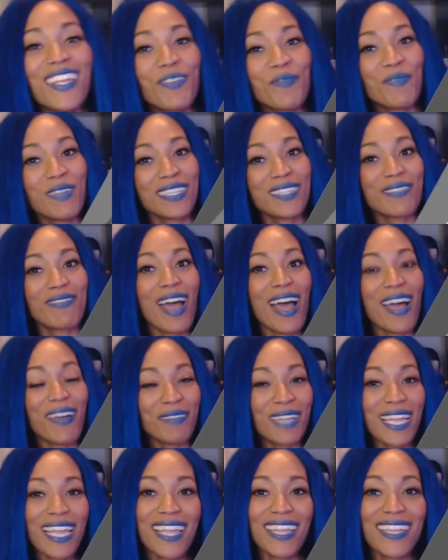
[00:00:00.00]
Mix
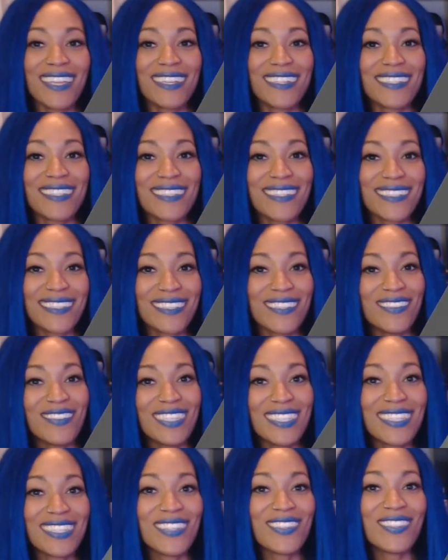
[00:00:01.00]
Mommy. You're
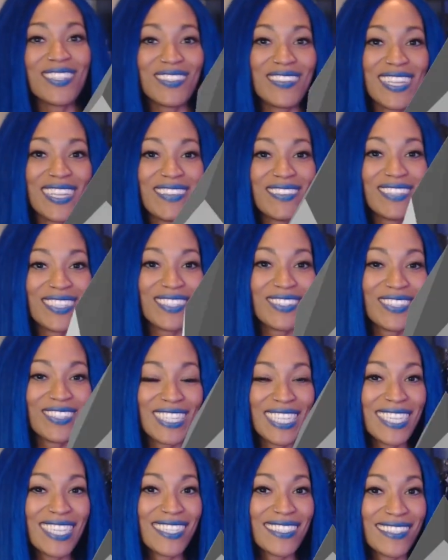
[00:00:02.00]
being so sweet with your
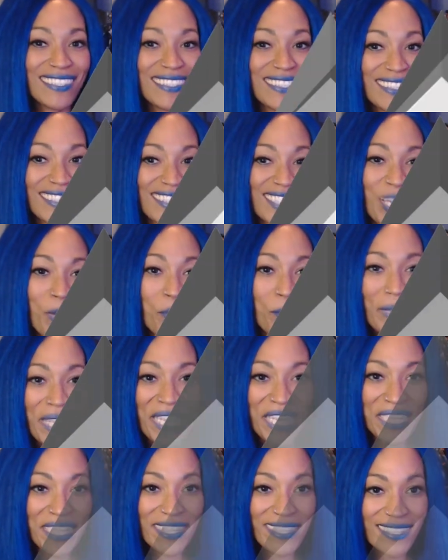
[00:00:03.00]
cheers. Yo,
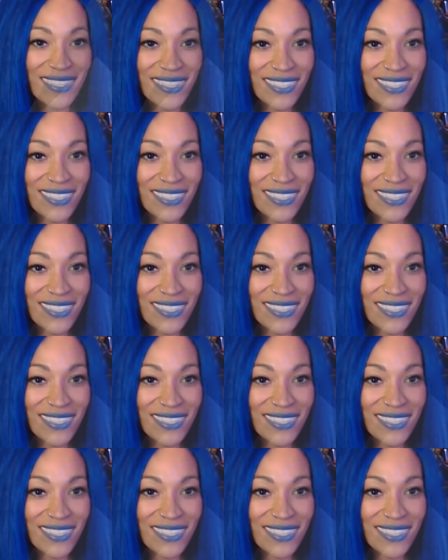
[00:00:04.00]
bits.